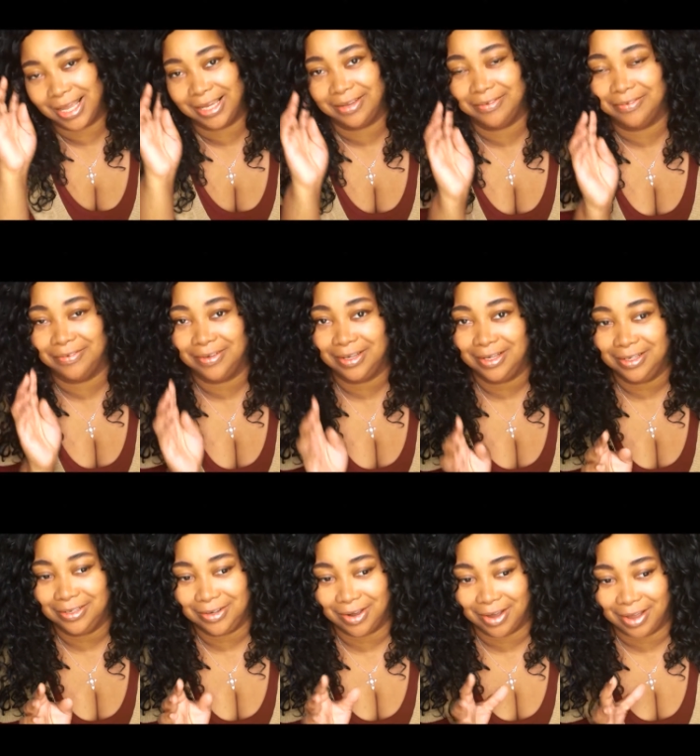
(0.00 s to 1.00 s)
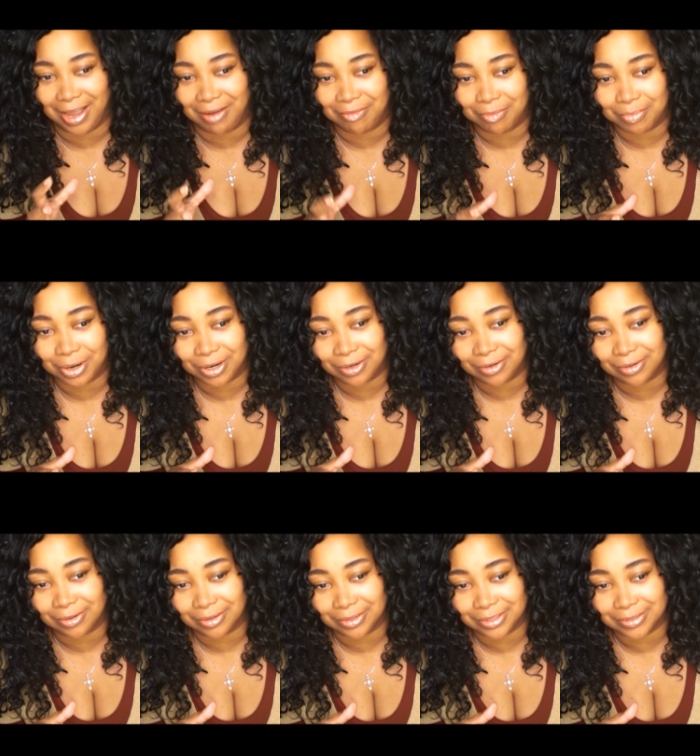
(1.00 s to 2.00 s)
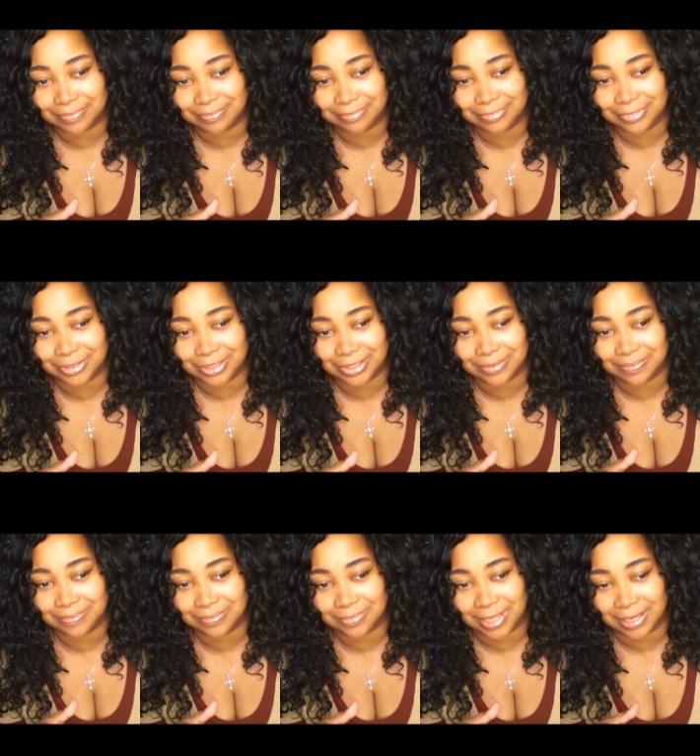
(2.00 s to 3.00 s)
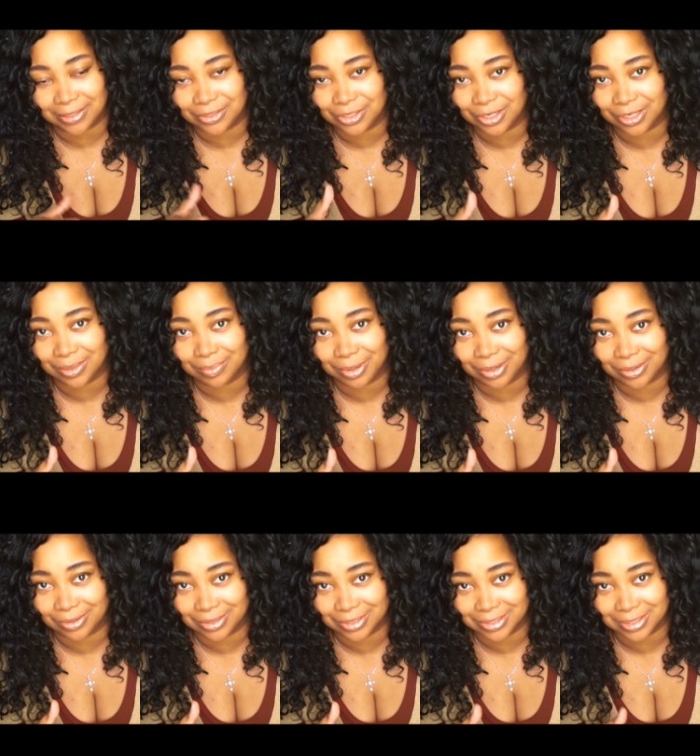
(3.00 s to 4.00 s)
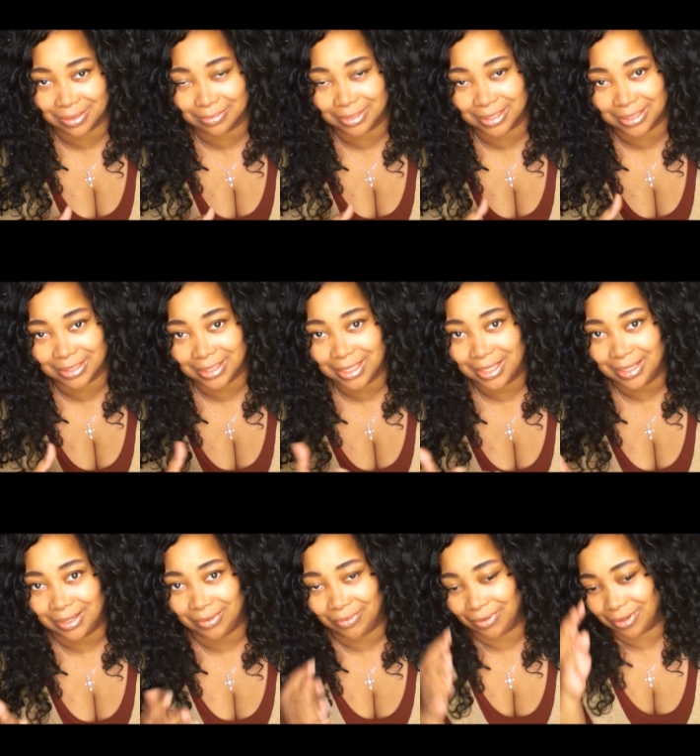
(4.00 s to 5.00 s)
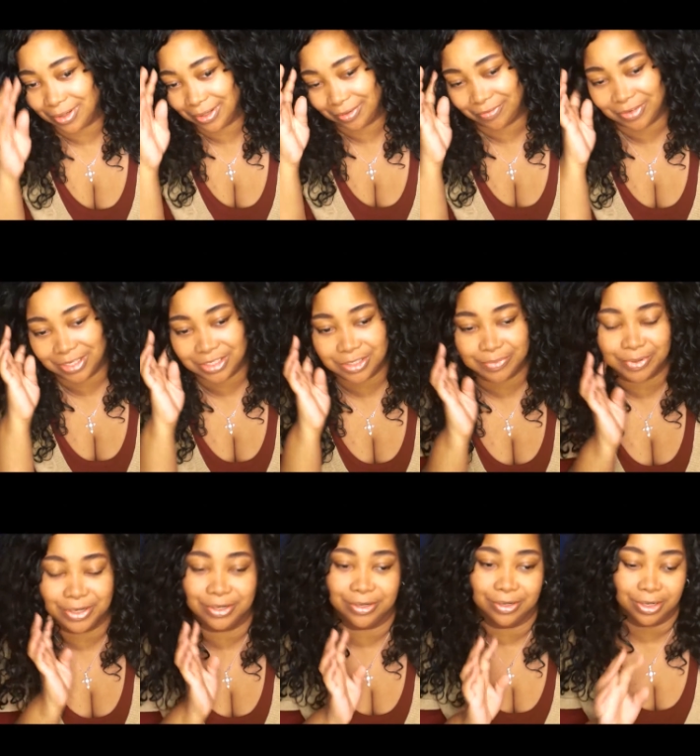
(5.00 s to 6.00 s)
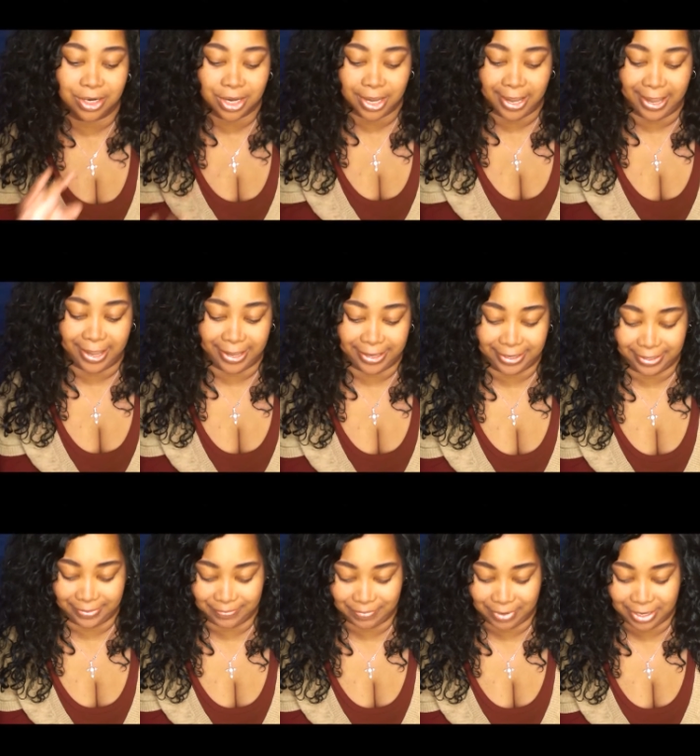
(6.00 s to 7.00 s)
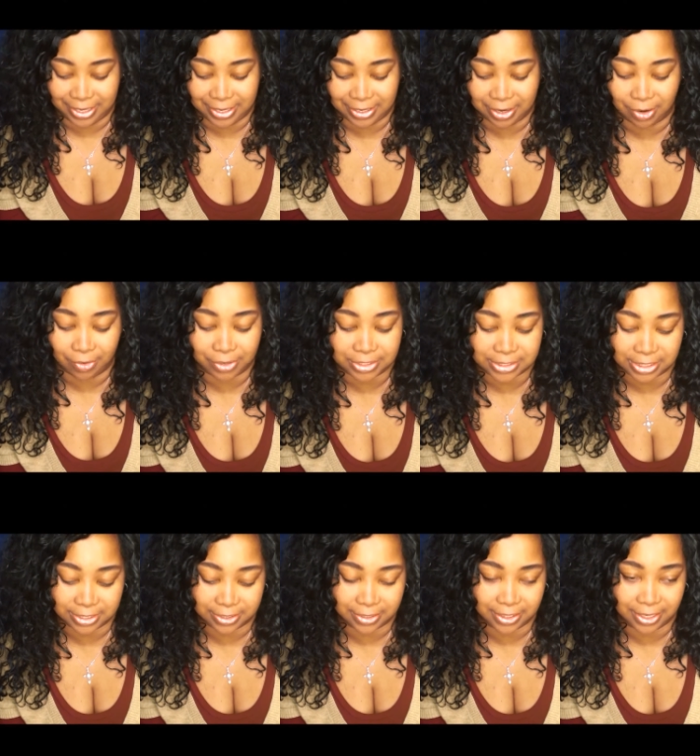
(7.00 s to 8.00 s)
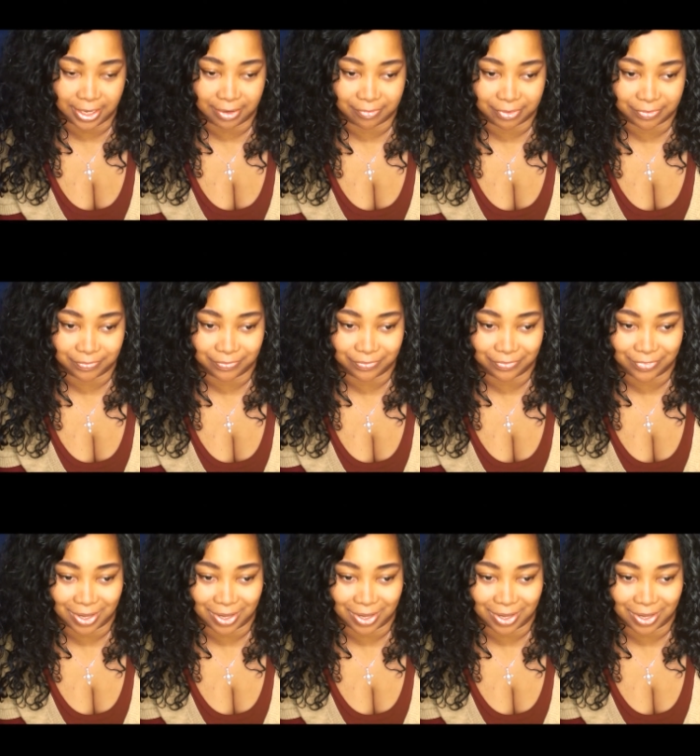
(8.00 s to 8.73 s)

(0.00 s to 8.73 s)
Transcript: Like, if, you know, I have a burger or like a turkey burger or something, or a veggie burger, you know, instead of having,